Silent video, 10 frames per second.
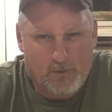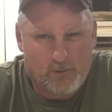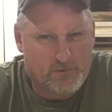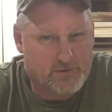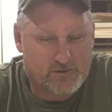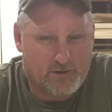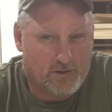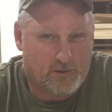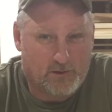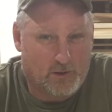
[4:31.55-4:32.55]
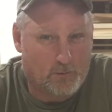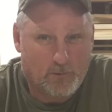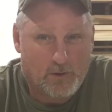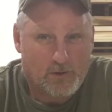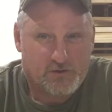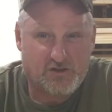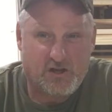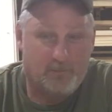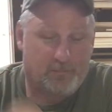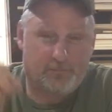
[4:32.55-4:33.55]
It was just
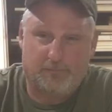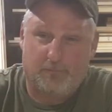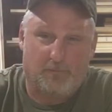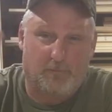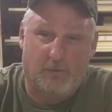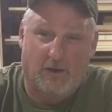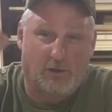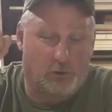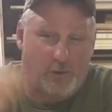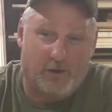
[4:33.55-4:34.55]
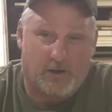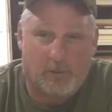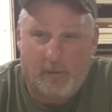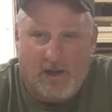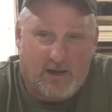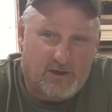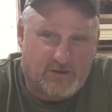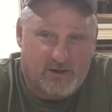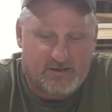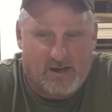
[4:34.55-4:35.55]
cheap, included in the
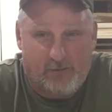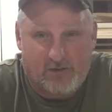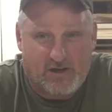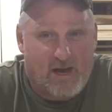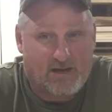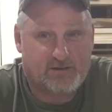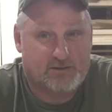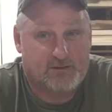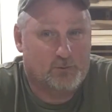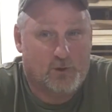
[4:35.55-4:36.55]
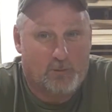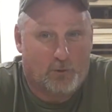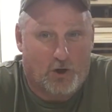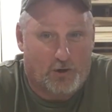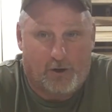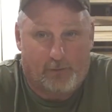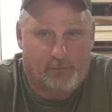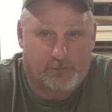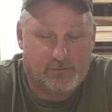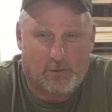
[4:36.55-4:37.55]
package on a Savage Axis is what he brought it
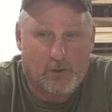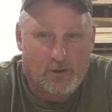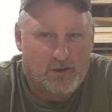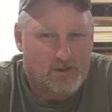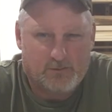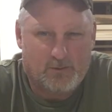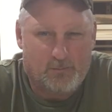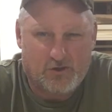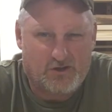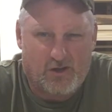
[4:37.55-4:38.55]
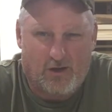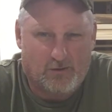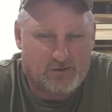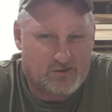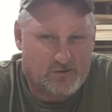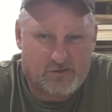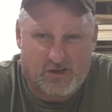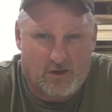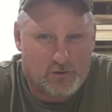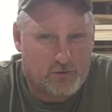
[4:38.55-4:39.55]
off of. So it was a Bushnell, just
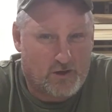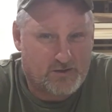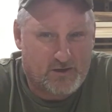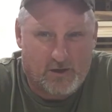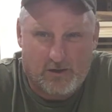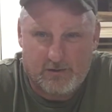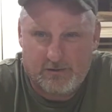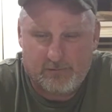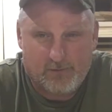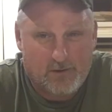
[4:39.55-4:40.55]
standard crosshairs.